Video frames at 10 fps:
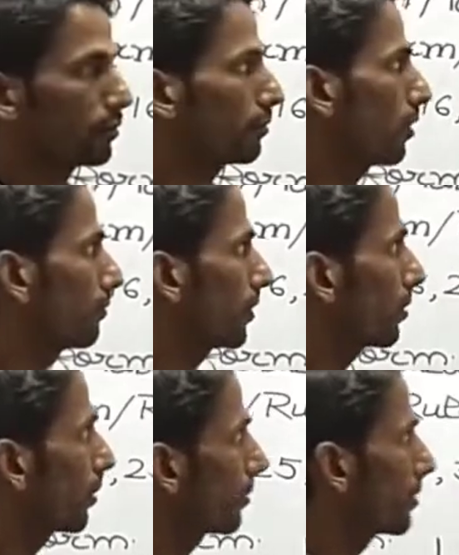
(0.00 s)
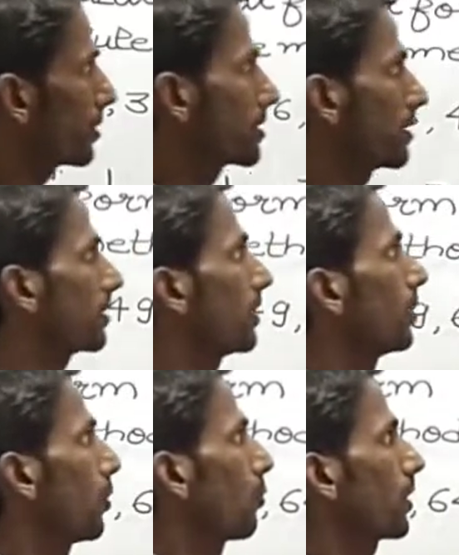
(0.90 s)
of form we are going to discuss.
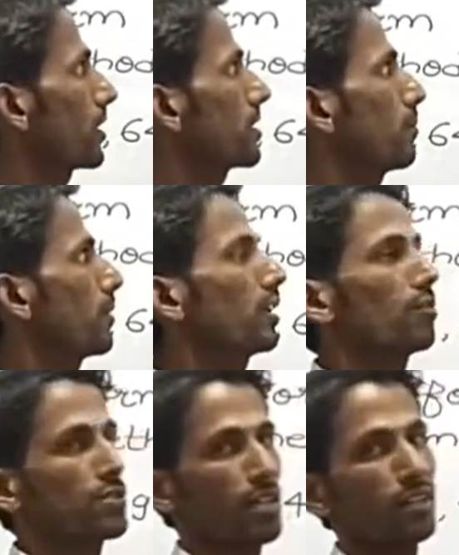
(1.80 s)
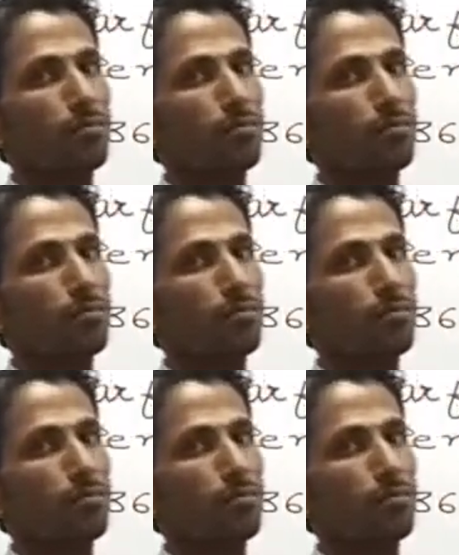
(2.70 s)
What is the meaning of set